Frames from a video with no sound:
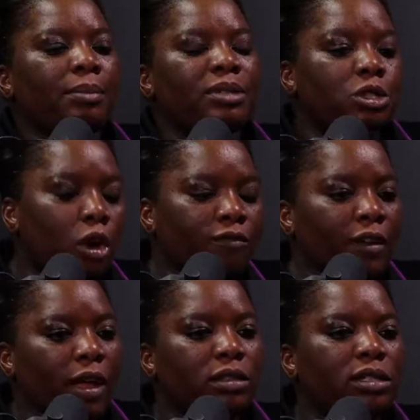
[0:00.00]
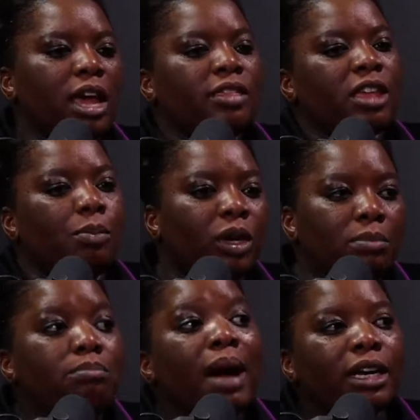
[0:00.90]
stokvels, they
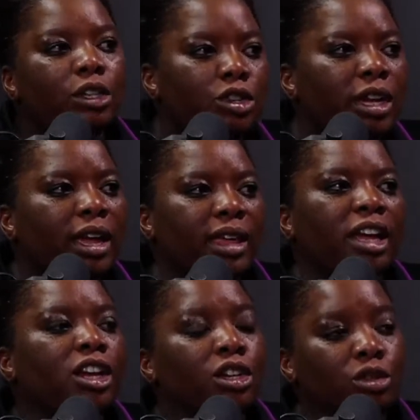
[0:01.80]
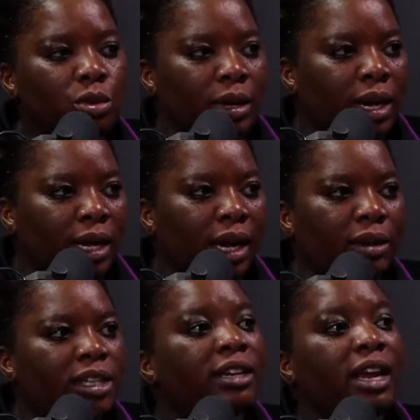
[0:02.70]
put money together into an
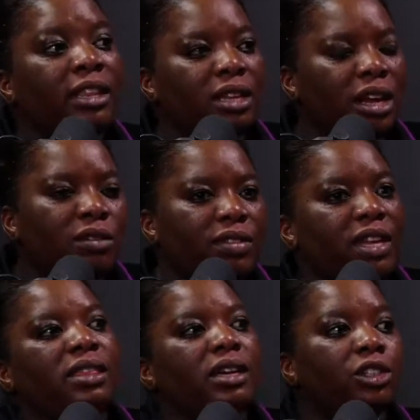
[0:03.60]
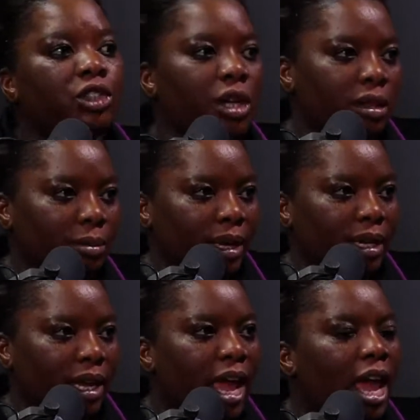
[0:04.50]
account and at the end of the year they share the
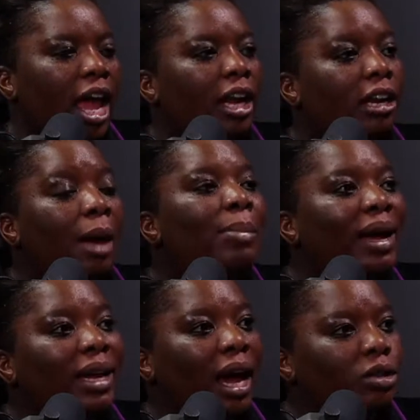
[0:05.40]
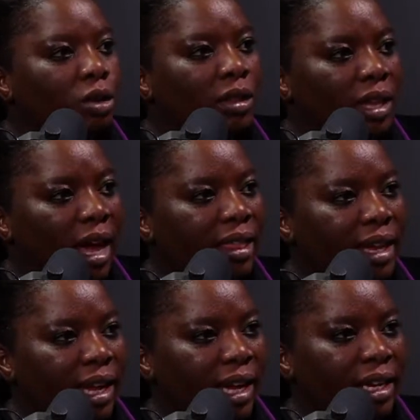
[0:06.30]
money. A club account, on the
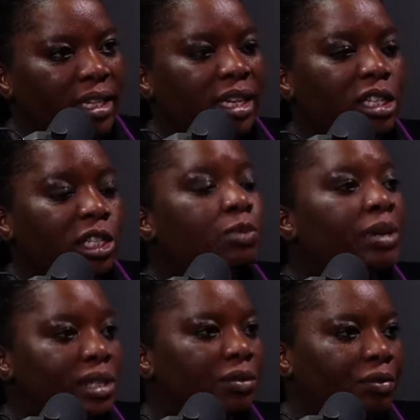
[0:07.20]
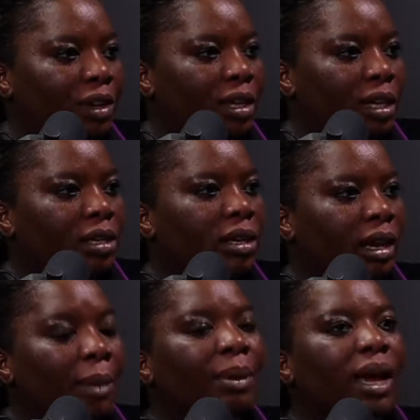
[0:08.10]
other hand, is specific. A
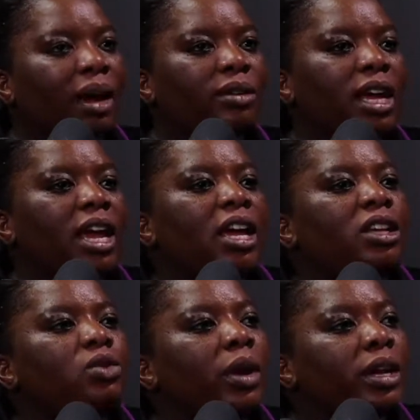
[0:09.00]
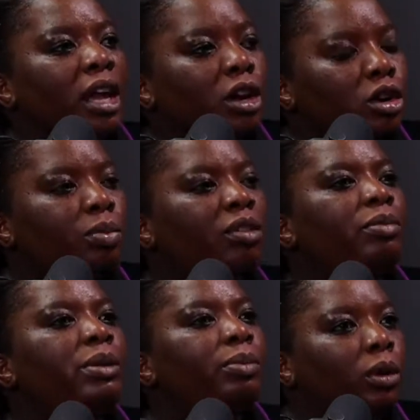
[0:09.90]
club account is when a group
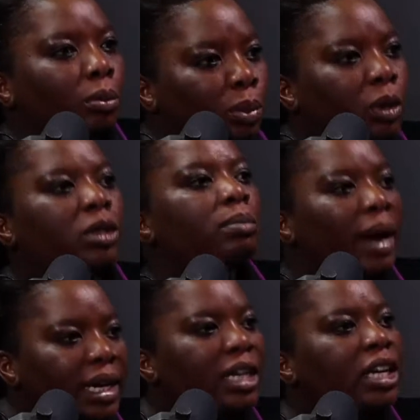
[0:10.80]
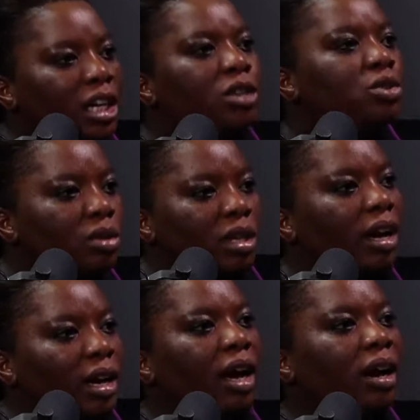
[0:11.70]
of people put money into the
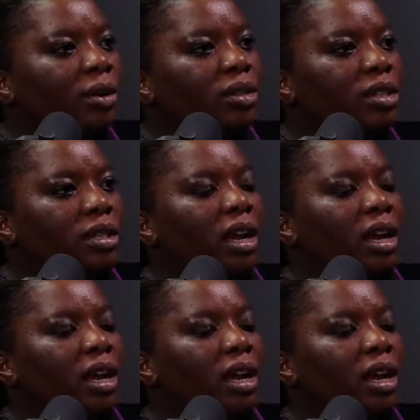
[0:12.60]
account